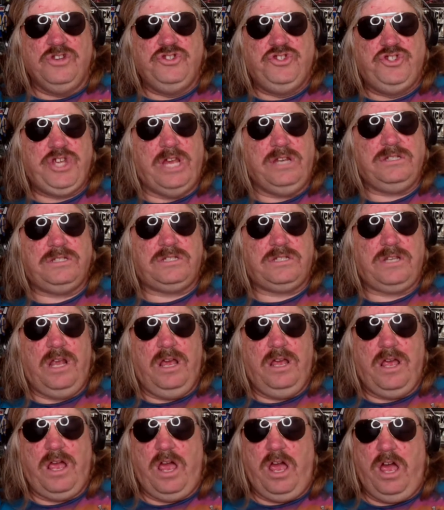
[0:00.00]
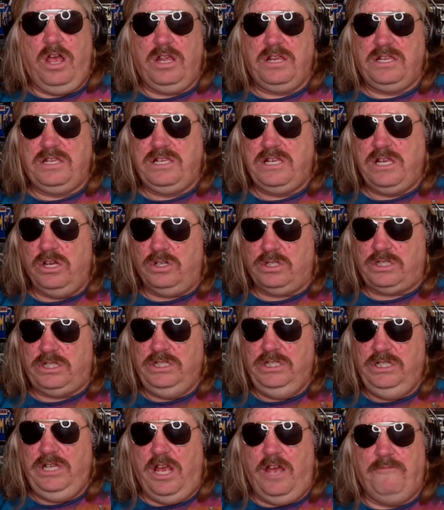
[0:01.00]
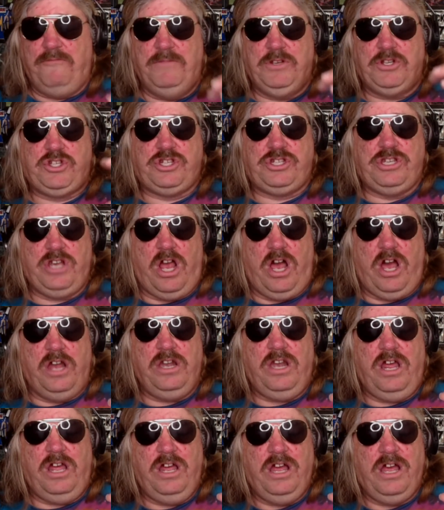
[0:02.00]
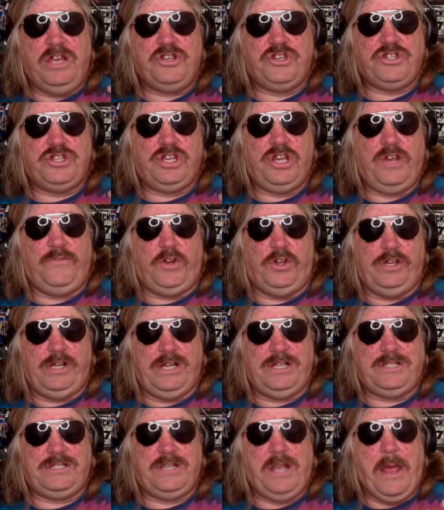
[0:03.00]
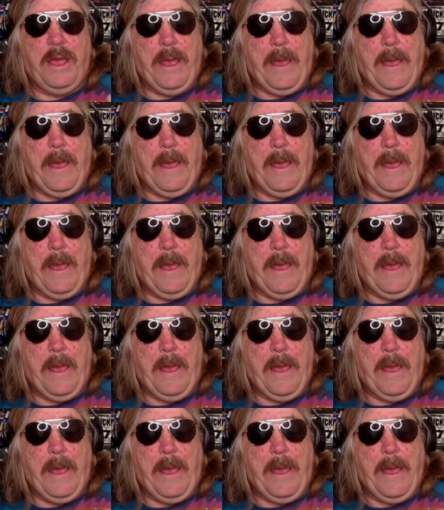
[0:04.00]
Gents guilty of unchivalrous